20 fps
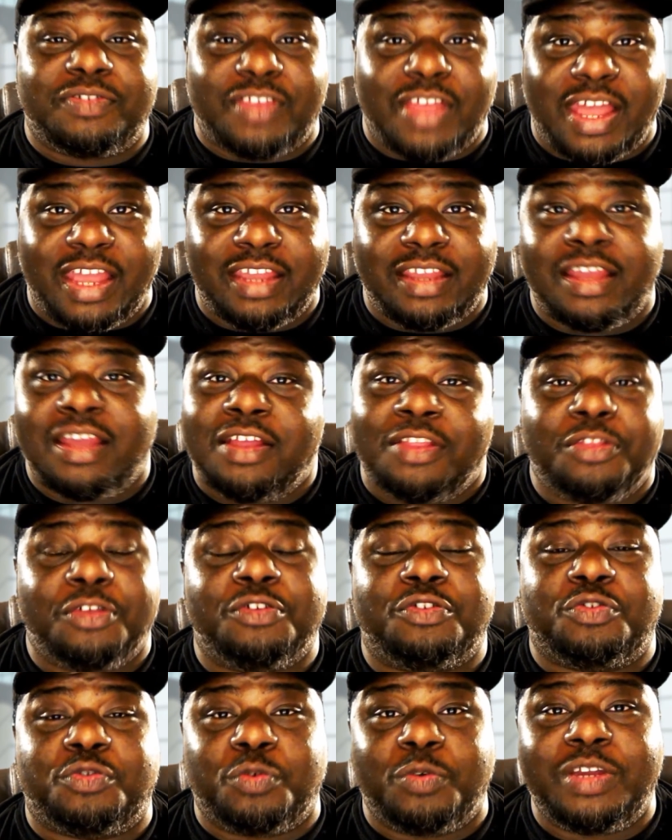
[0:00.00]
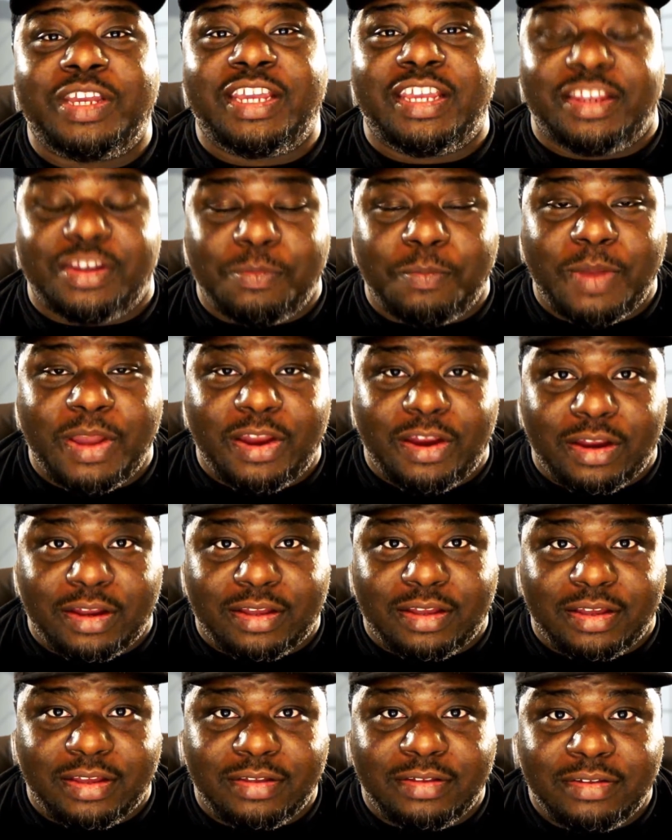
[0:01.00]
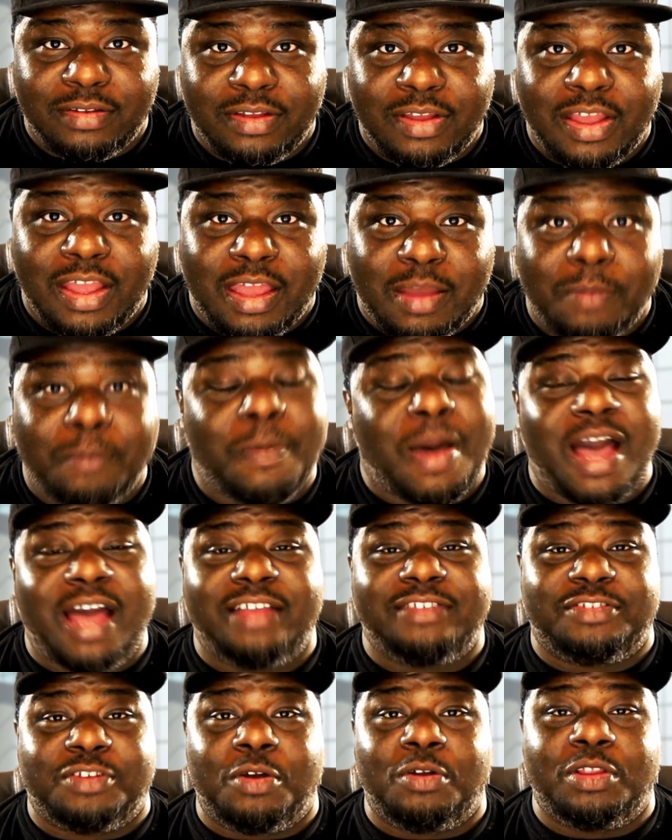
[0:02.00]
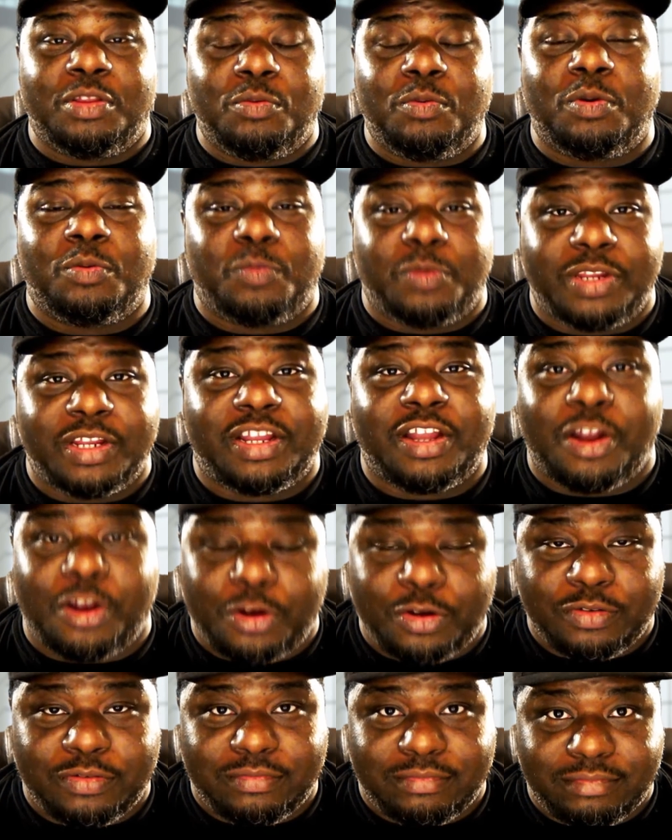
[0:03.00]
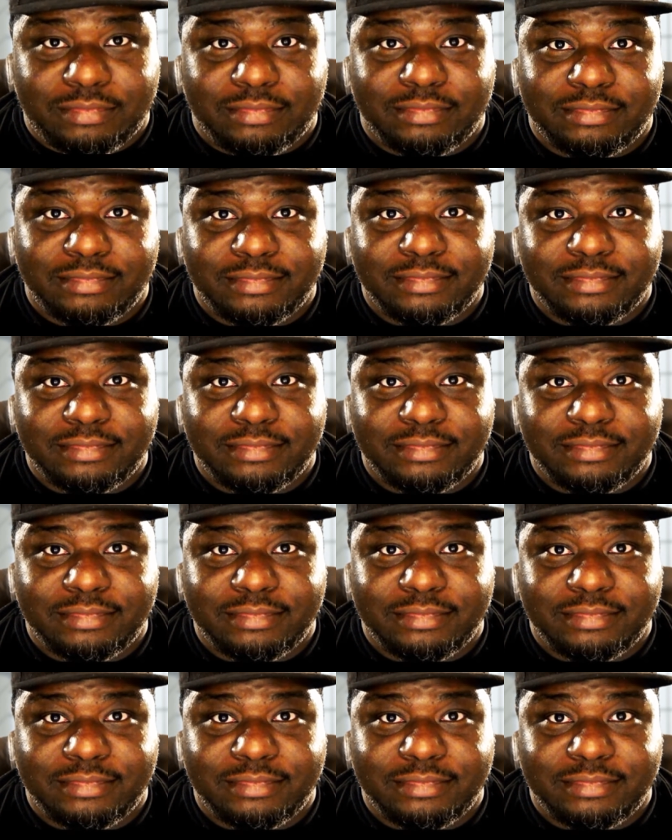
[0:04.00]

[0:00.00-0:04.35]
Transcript: was like, there's 3 in America. Mine's the only one with a curtain.